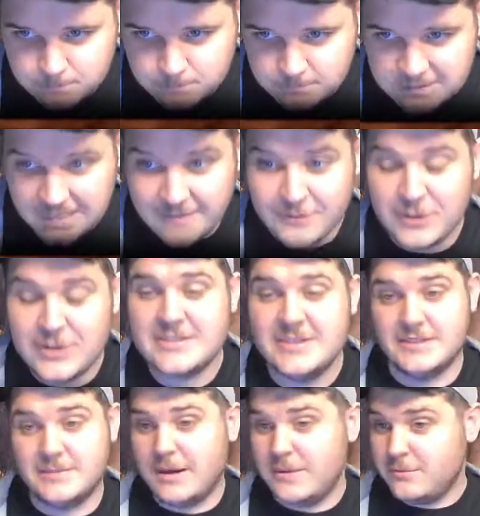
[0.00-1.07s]
For
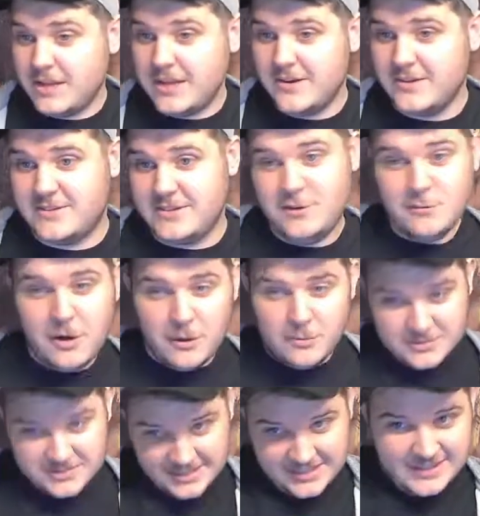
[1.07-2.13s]
instance, my players, and you all will
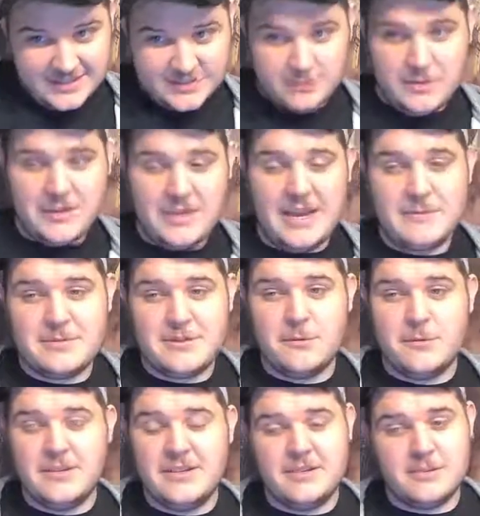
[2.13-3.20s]
see this when the episode
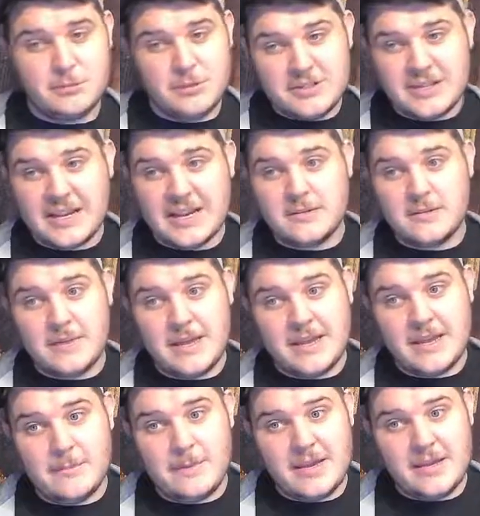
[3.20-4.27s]
releases. Please check out the main
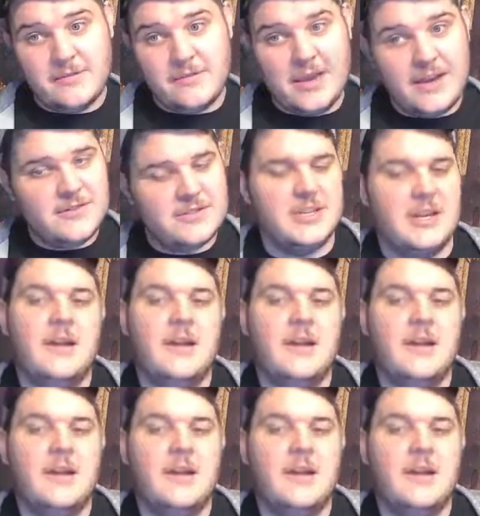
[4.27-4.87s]
campaign if you haven't yet.